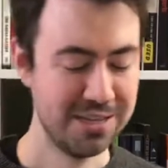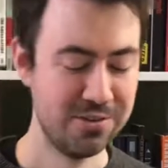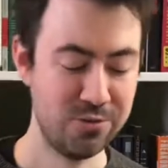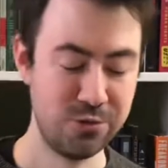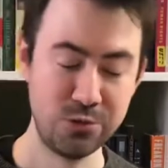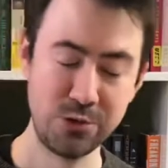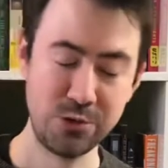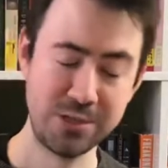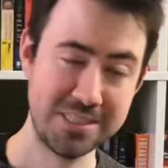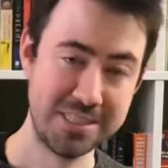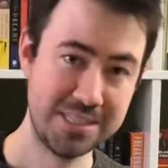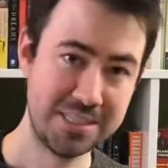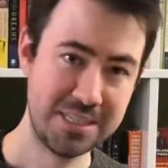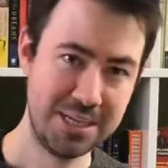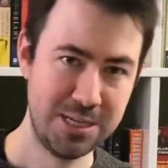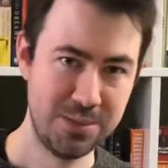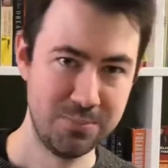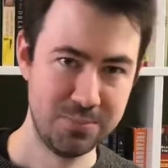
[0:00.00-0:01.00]
If you notice, the
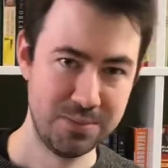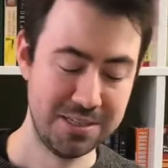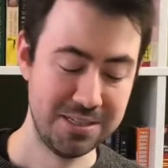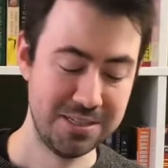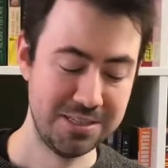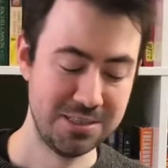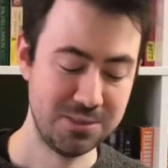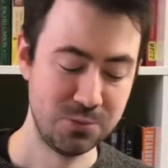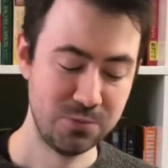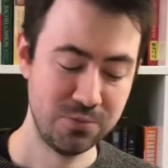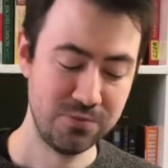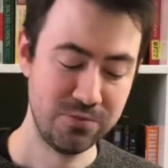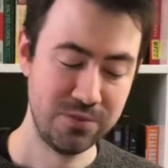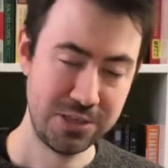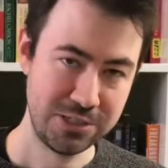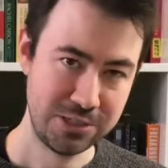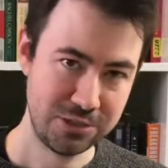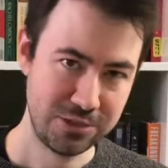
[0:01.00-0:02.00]
tape is
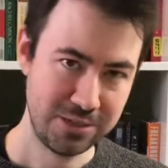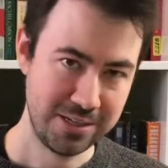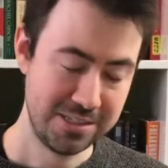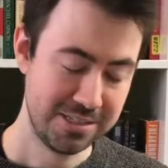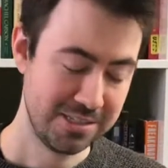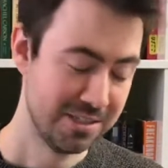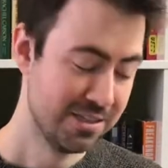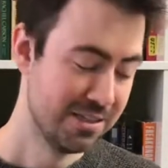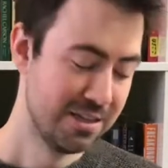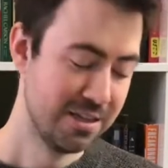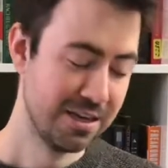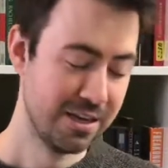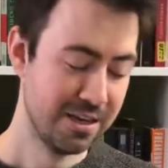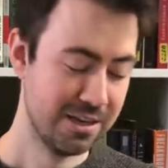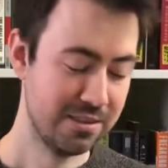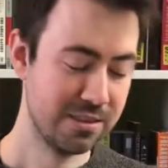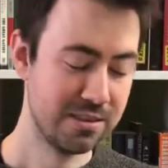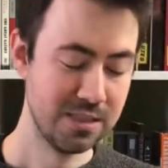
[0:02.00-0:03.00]
very straight
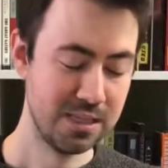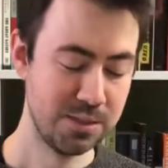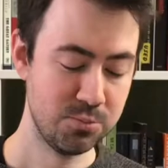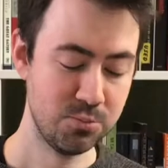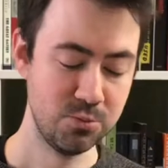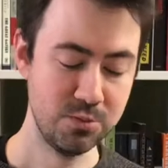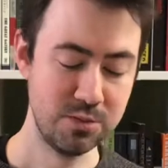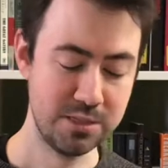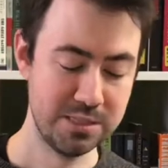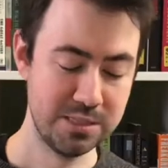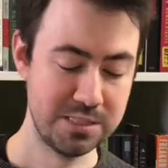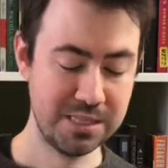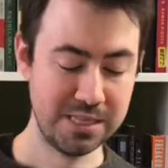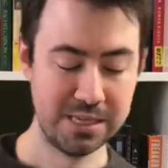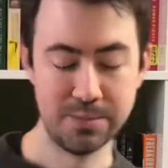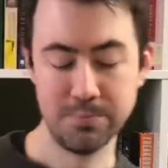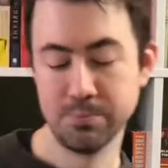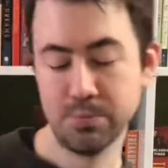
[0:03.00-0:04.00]
and the label is
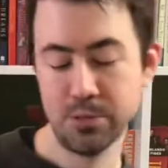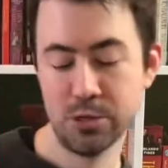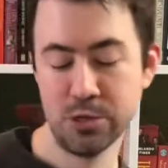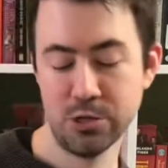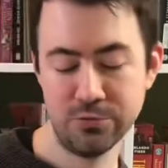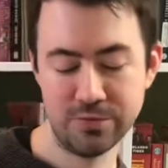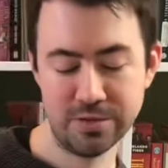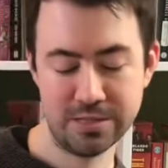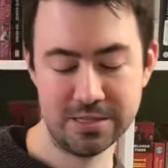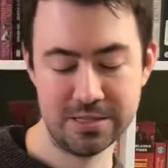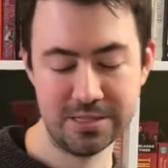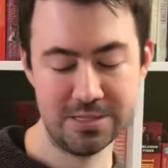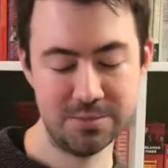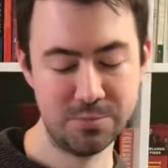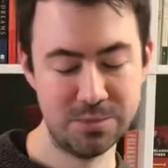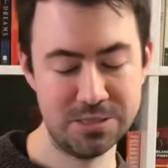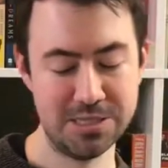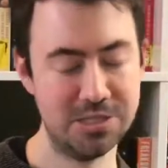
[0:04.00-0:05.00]
like perfectly
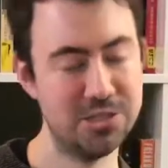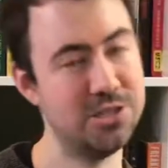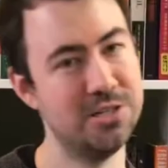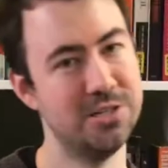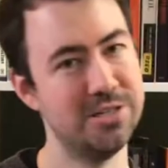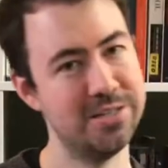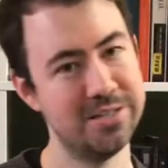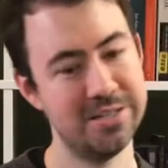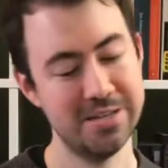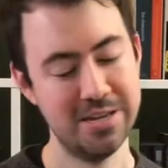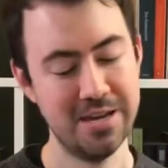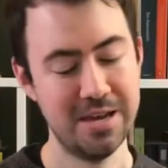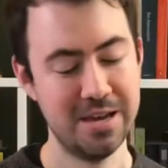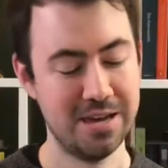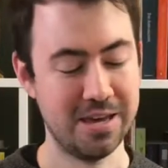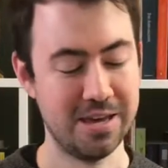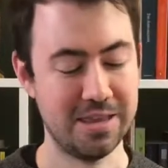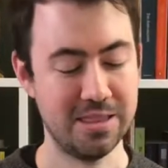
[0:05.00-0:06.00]
positioned,
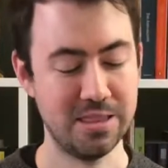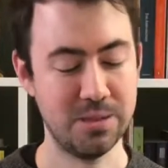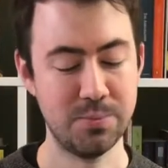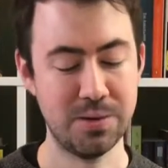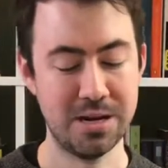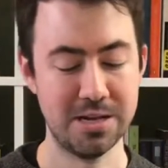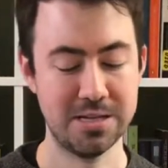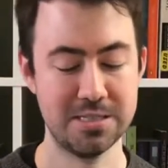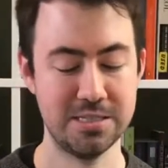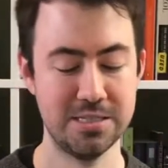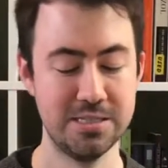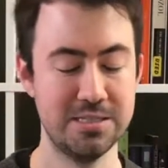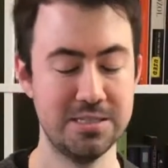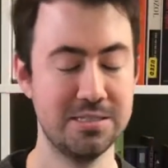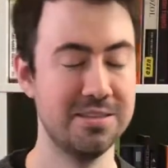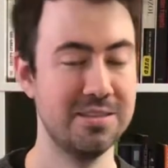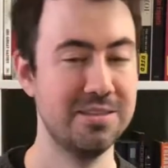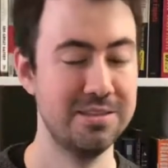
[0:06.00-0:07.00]
and the box
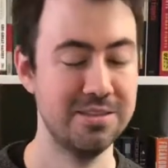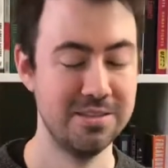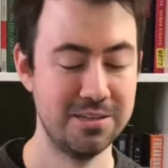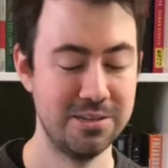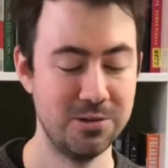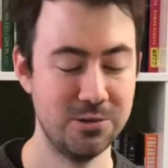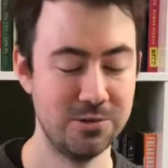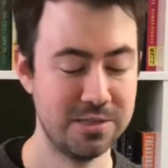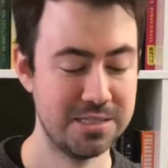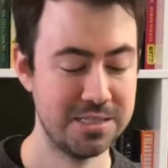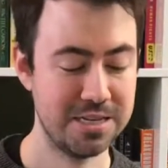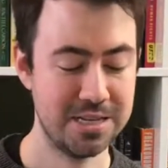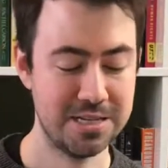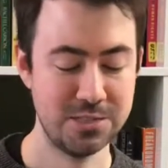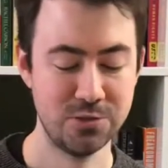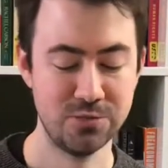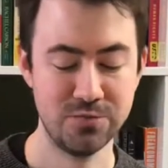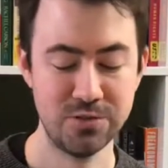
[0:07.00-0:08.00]
is, the
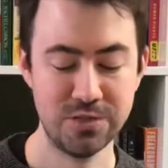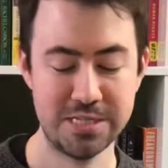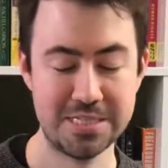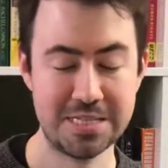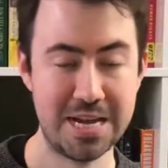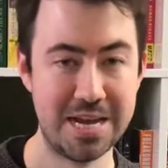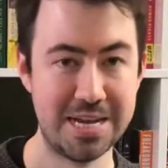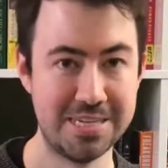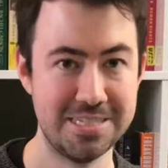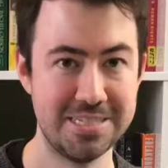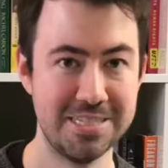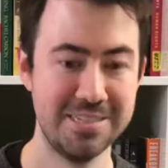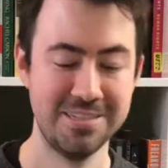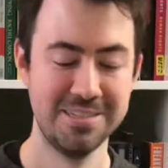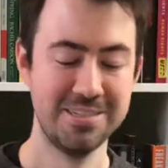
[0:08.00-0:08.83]
sides are very tight.